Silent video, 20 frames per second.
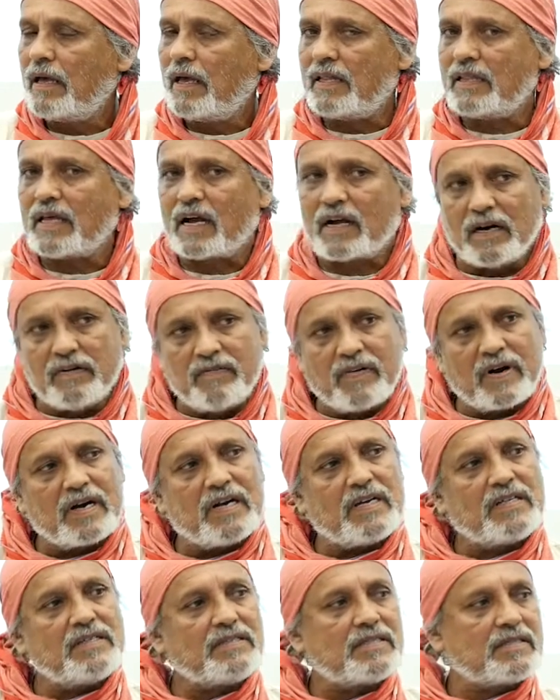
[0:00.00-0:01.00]
in the
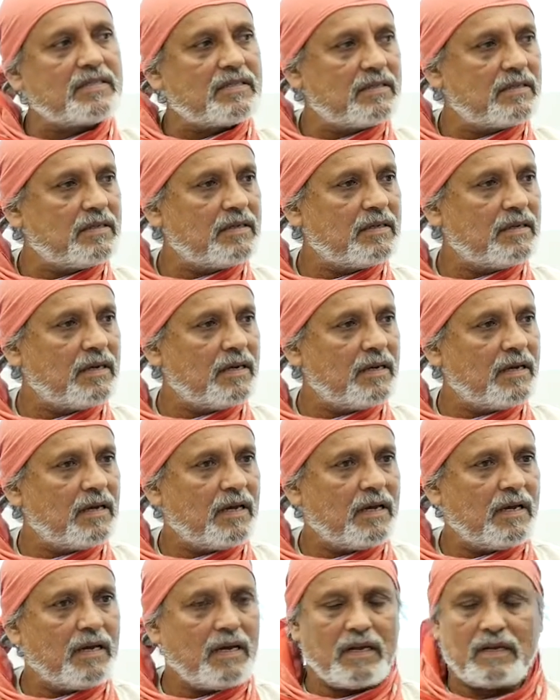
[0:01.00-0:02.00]
governance,
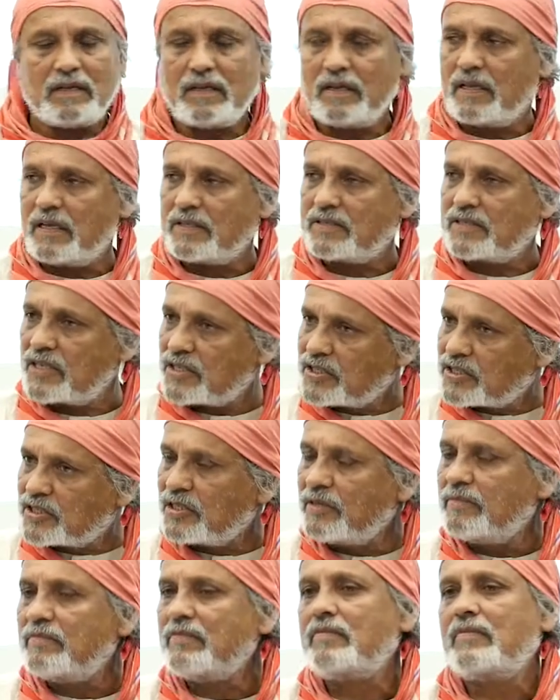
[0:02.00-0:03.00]
in the
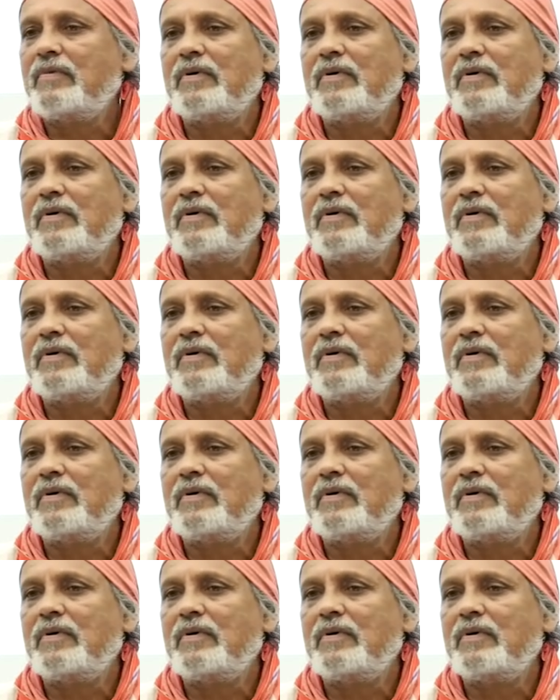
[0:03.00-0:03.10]
system,